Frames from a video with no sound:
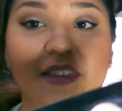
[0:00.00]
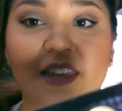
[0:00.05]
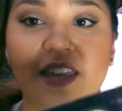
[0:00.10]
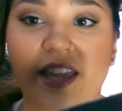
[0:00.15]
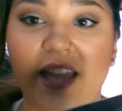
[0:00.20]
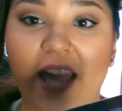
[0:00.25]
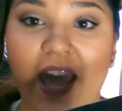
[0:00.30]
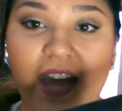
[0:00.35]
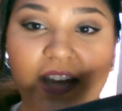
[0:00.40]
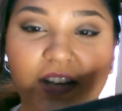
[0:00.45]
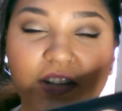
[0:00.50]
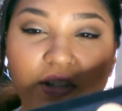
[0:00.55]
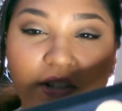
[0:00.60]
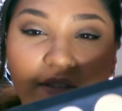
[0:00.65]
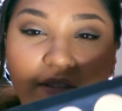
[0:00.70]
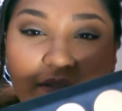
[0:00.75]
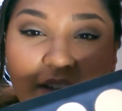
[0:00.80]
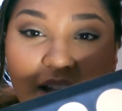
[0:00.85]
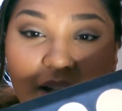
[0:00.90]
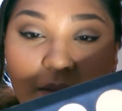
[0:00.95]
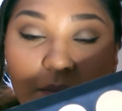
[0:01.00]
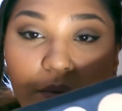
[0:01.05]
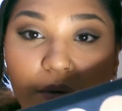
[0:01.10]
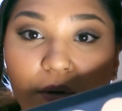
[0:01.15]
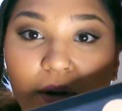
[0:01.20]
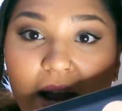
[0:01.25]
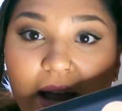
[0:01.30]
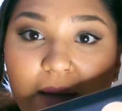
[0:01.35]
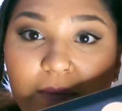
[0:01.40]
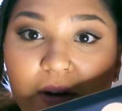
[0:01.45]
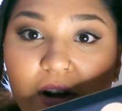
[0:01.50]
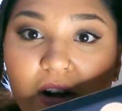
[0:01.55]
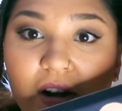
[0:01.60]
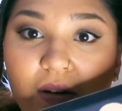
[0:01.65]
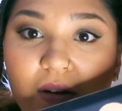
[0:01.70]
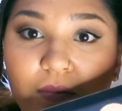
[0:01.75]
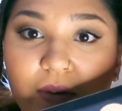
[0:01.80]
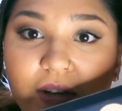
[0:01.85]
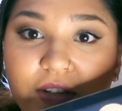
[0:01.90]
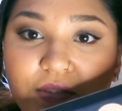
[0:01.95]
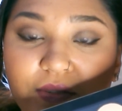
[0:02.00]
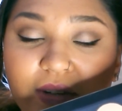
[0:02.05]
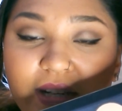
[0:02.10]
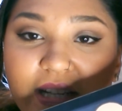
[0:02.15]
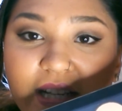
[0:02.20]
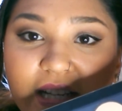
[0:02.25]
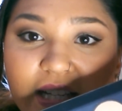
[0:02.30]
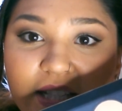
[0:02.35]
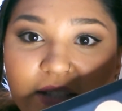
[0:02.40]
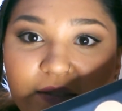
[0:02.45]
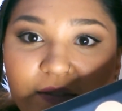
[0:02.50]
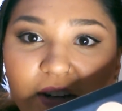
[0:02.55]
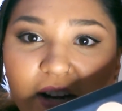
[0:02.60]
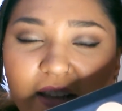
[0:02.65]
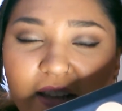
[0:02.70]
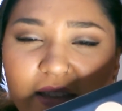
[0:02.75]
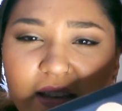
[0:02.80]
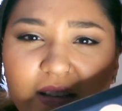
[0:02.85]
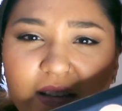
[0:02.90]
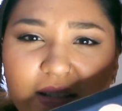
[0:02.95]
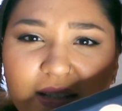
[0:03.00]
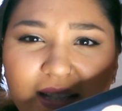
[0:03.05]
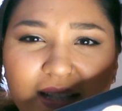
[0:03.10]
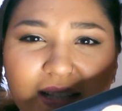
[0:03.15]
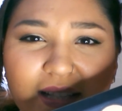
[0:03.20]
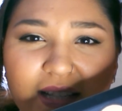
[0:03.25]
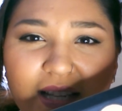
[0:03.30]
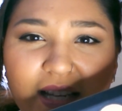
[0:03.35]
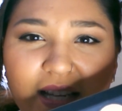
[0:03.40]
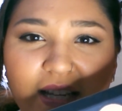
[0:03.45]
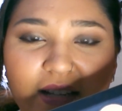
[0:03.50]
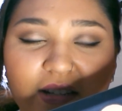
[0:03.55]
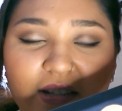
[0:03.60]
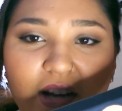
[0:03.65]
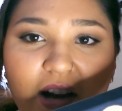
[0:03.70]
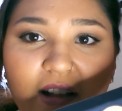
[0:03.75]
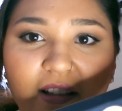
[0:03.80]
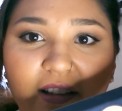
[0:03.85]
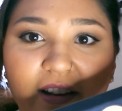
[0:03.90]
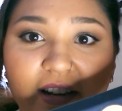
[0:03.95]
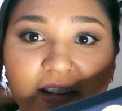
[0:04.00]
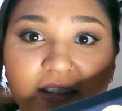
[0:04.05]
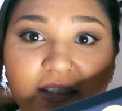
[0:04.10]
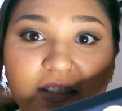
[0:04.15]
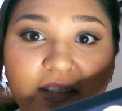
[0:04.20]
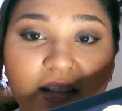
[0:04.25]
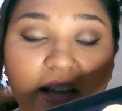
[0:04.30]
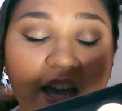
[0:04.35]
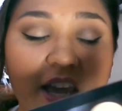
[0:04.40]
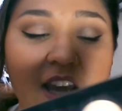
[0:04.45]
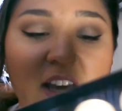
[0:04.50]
the Angel Veil Primer, which retails for I think $16.